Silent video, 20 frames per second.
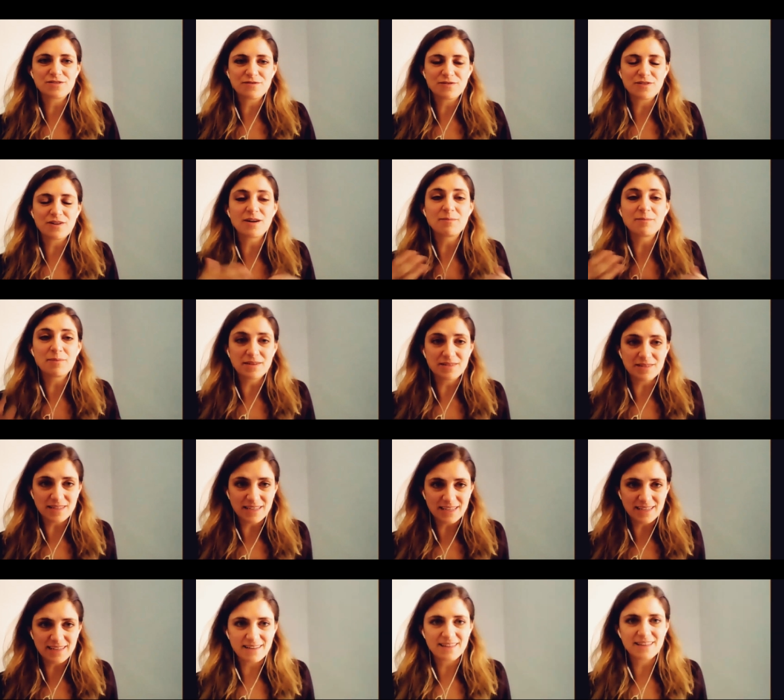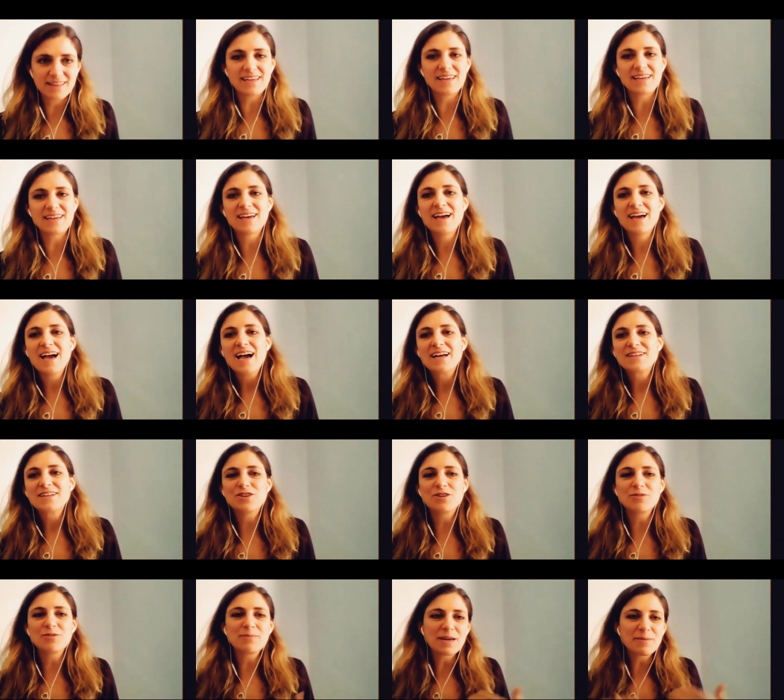for unbundling, the
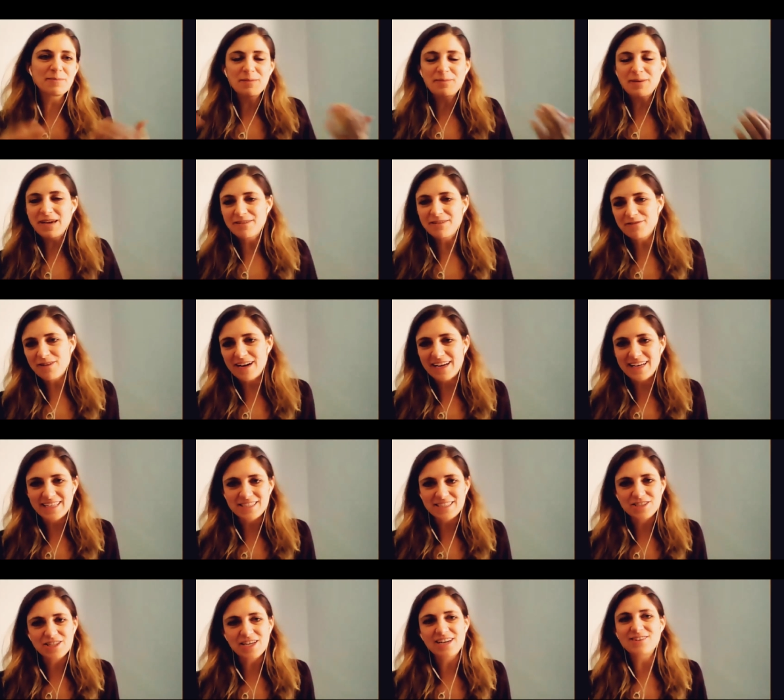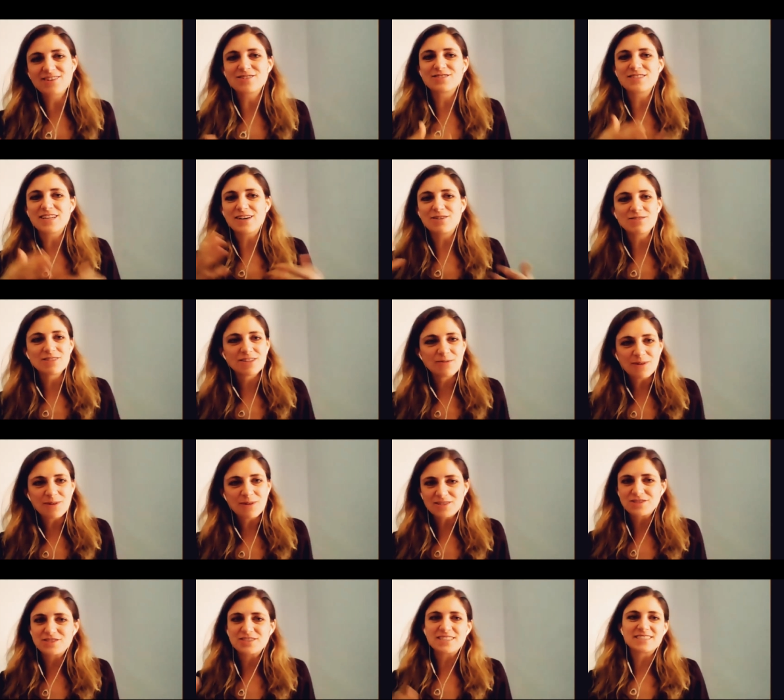don't make me pay for 80 channels, I only
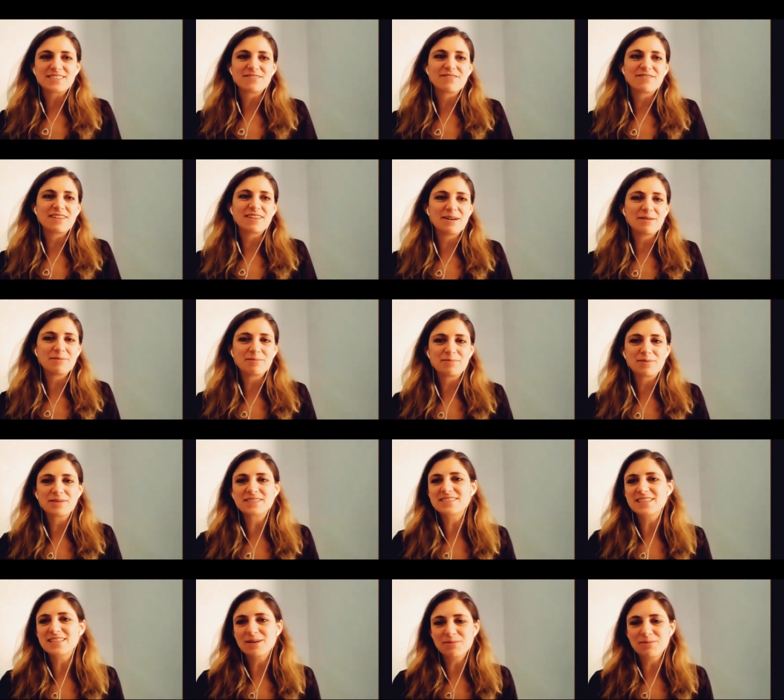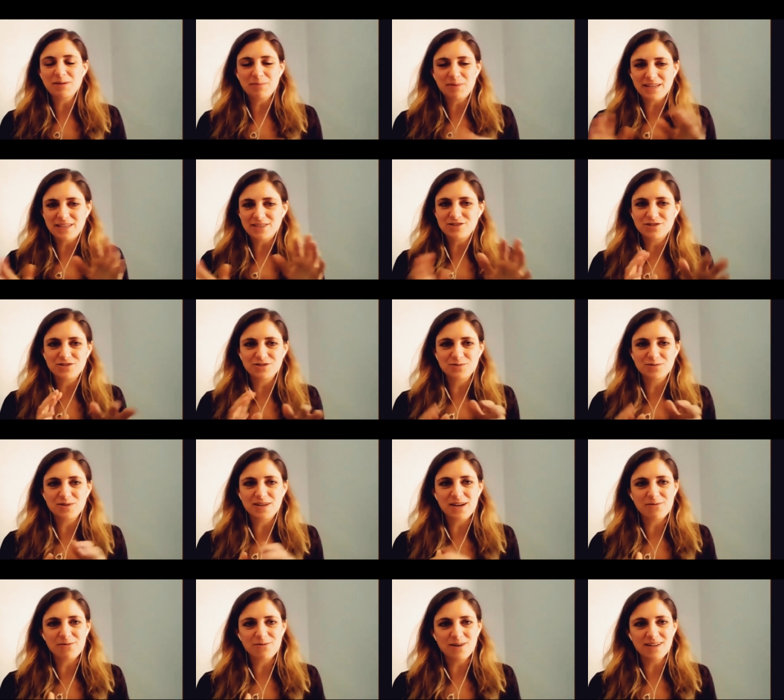watch 6 of them, please let me pick and choose what
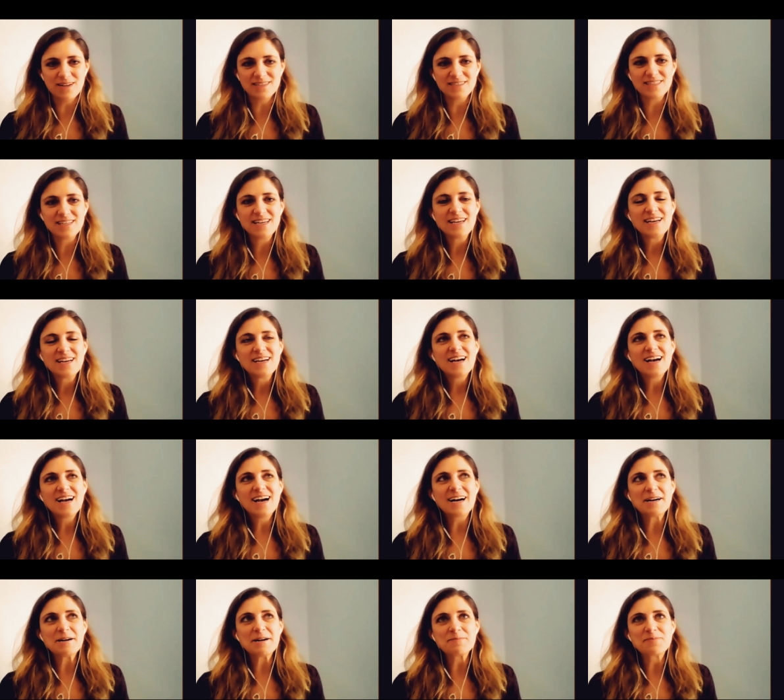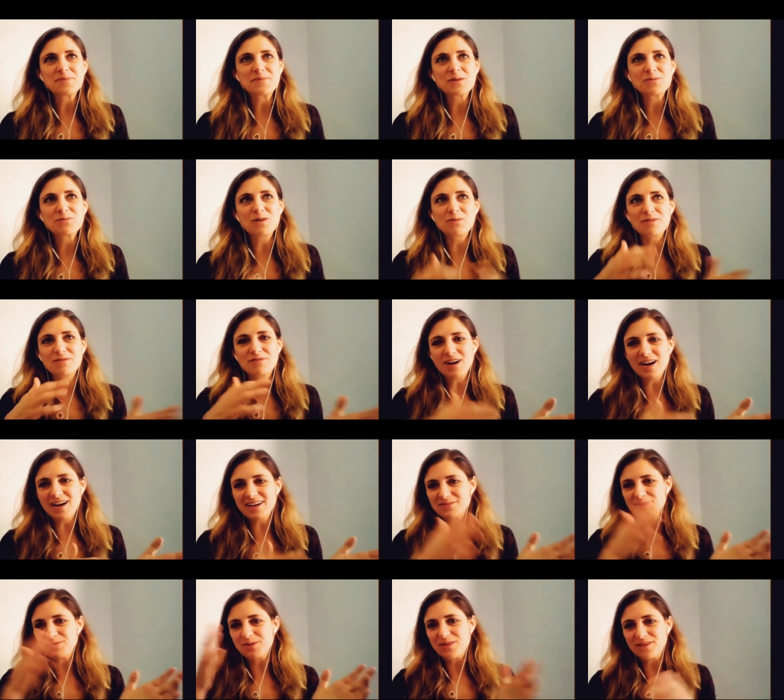I want. What we've
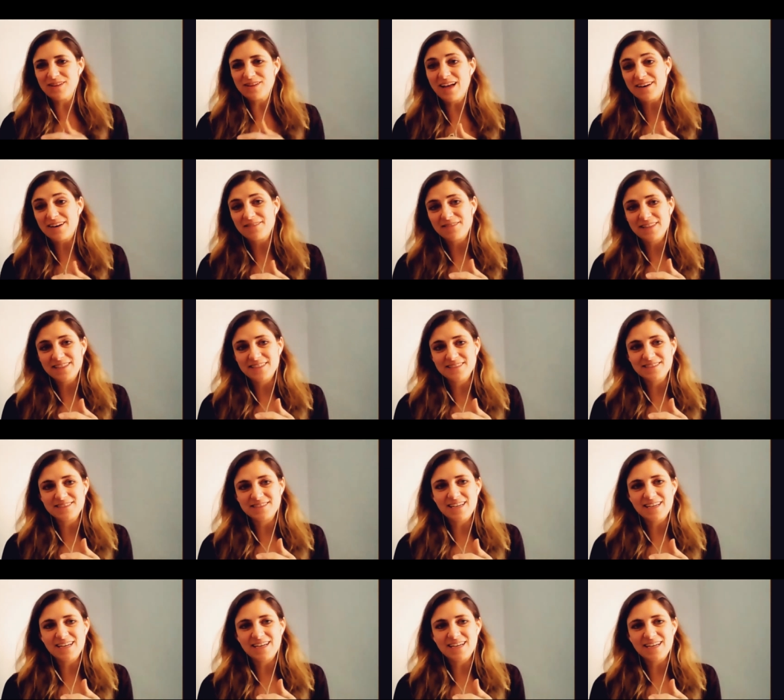gotten with a lot of these